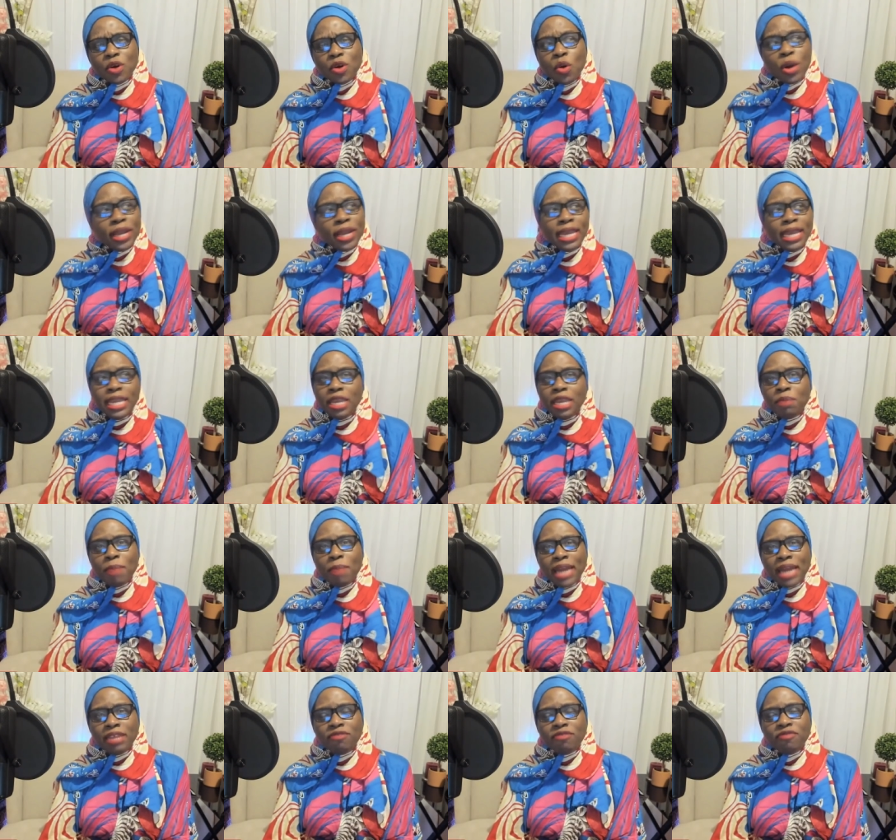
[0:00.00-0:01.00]
Or
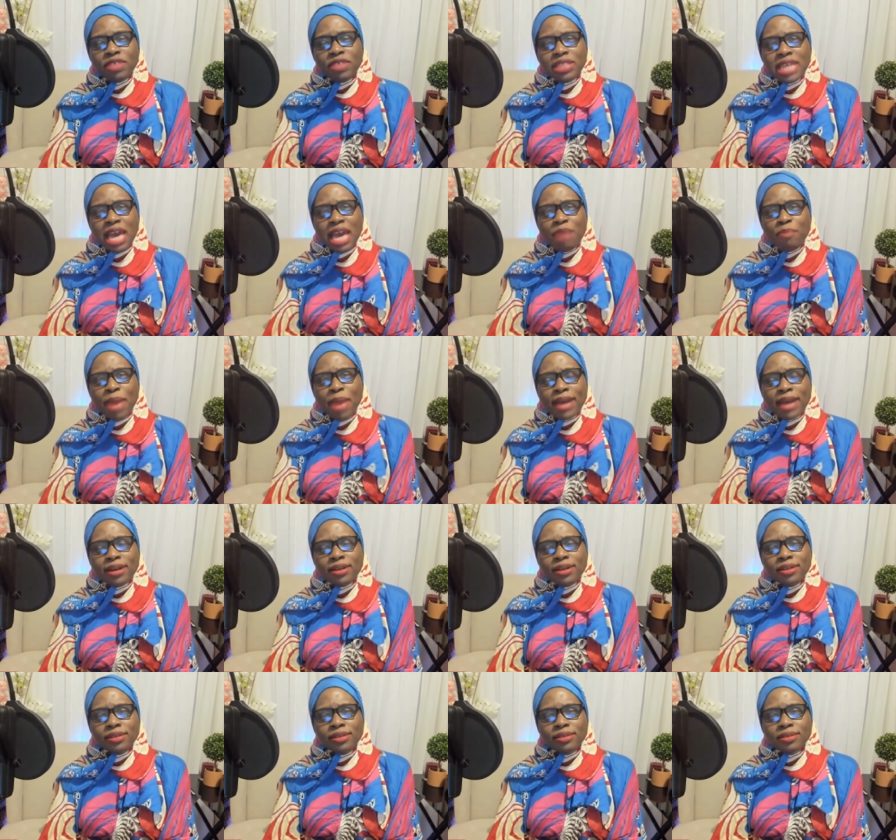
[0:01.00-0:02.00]
anybody for that
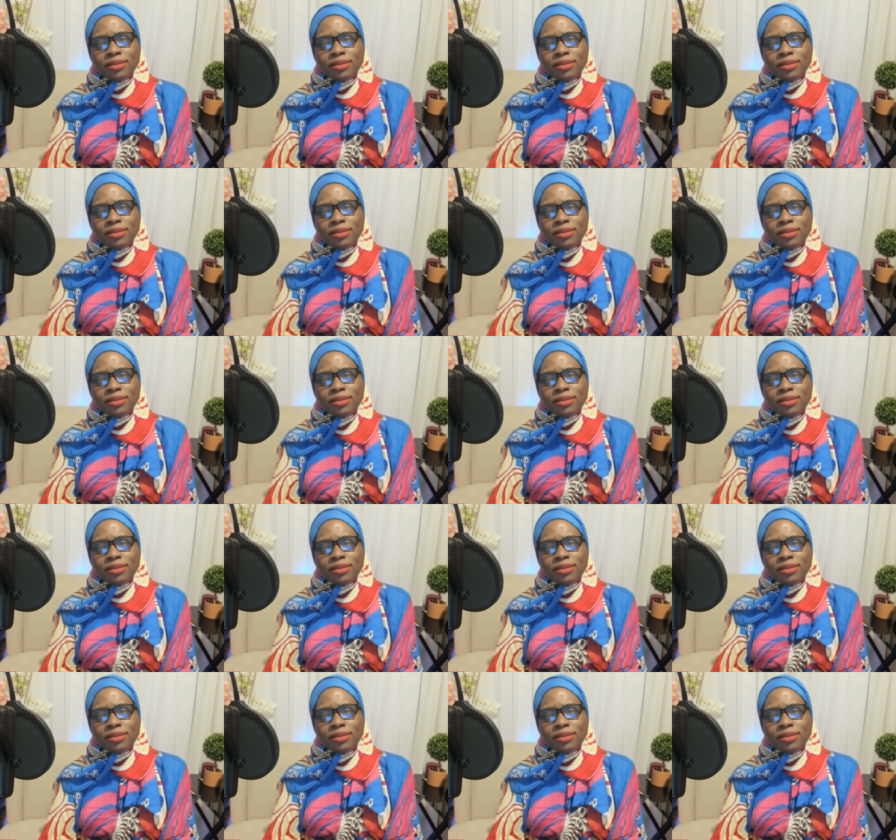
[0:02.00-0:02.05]
matter.